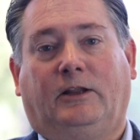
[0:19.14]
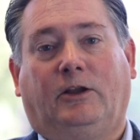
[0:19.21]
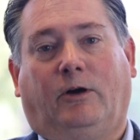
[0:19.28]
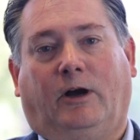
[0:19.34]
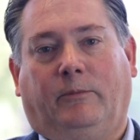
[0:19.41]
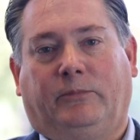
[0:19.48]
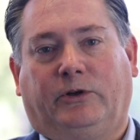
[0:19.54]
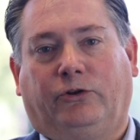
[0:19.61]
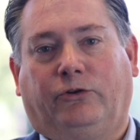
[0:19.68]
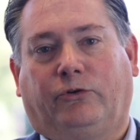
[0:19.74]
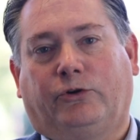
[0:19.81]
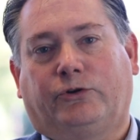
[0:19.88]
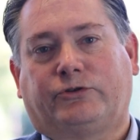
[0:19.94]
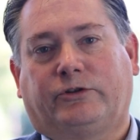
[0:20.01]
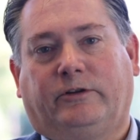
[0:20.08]
Hello, I'm Bill
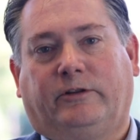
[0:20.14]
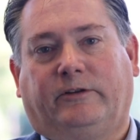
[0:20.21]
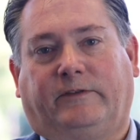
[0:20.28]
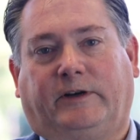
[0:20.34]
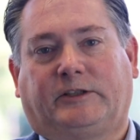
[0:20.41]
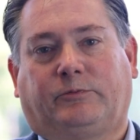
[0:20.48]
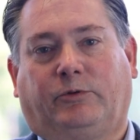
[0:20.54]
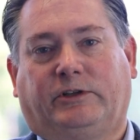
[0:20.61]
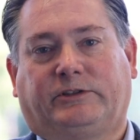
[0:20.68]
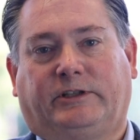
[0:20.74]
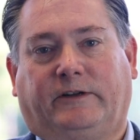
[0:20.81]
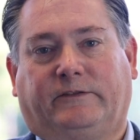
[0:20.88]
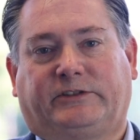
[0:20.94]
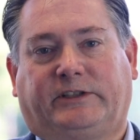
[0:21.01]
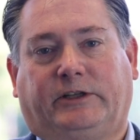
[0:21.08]
Desrosiers, the Vice
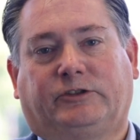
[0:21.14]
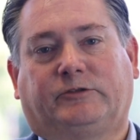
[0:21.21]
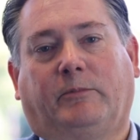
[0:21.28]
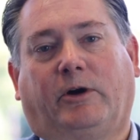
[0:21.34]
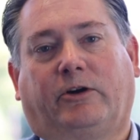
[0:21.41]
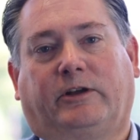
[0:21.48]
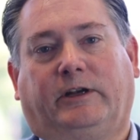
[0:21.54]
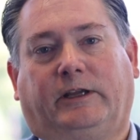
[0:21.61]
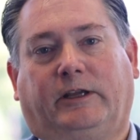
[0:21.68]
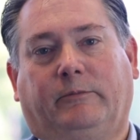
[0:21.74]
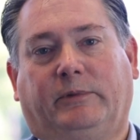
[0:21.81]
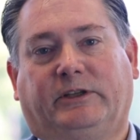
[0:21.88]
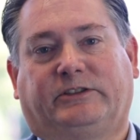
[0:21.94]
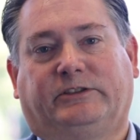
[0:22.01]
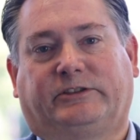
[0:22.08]
President of Sales, Marketing,
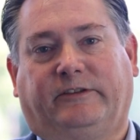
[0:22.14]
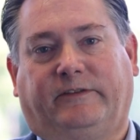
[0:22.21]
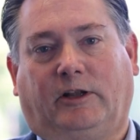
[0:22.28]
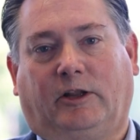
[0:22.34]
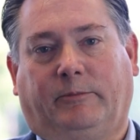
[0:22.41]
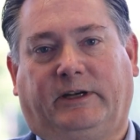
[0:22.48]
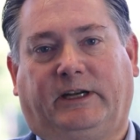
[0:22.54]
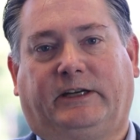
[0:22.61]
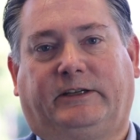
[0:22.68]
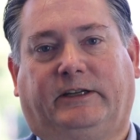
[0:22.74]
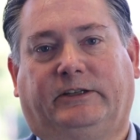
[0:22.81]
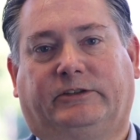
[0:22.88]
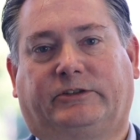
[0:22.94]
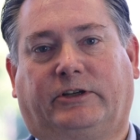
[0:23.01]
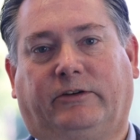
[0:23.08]
and Business Development at
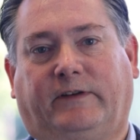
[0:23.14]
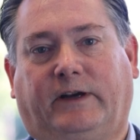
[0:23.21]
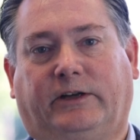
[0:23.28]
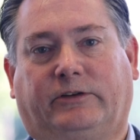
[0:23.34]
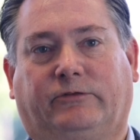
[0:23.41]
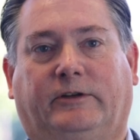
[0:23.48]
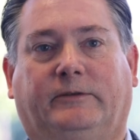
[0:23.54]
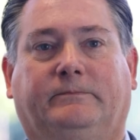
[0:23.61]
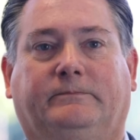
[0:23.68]
Dynisco Vitron.